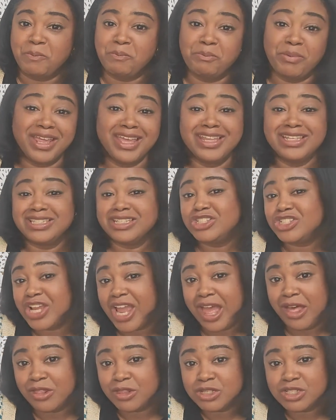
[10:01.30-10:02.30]
but it's a
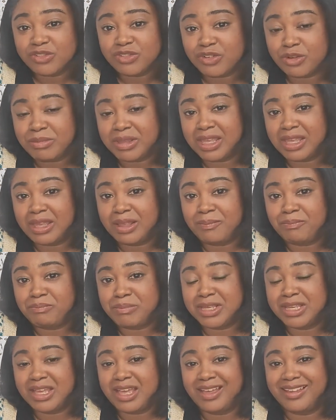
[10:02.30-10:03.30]
challenge for me
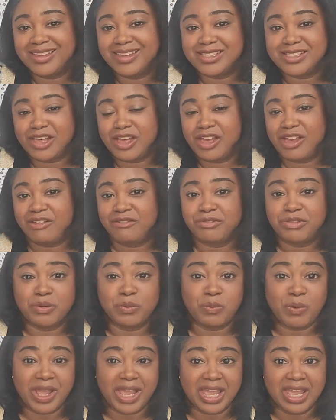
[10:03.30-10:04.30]
because of the
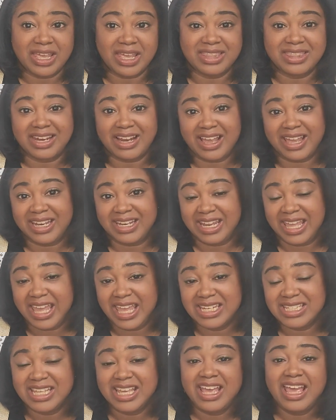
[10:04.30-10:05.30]
way that I
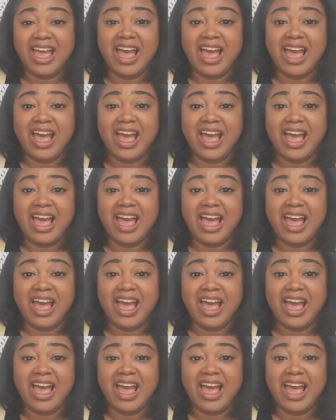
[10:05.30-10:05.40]
knit.